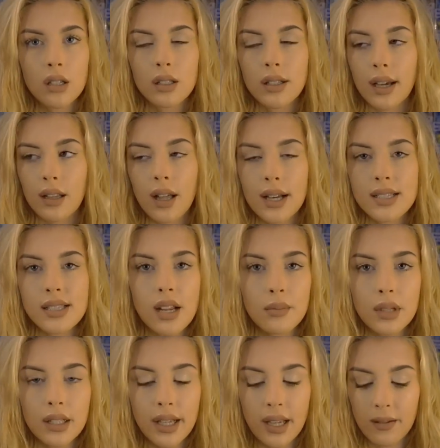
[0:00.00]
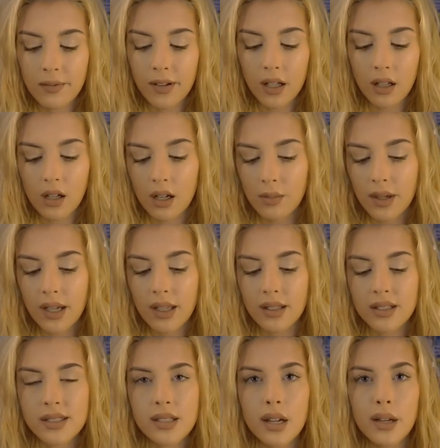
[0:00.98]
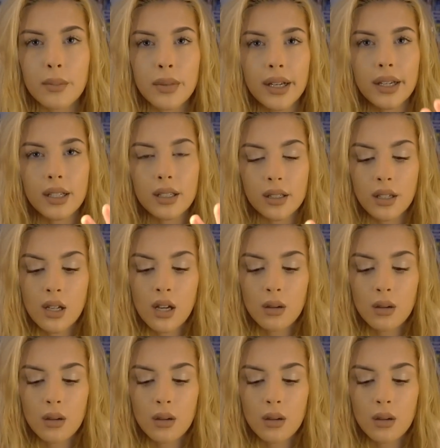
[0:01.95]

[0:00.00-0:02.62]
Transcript: Like last time the lamp fell on me and this time like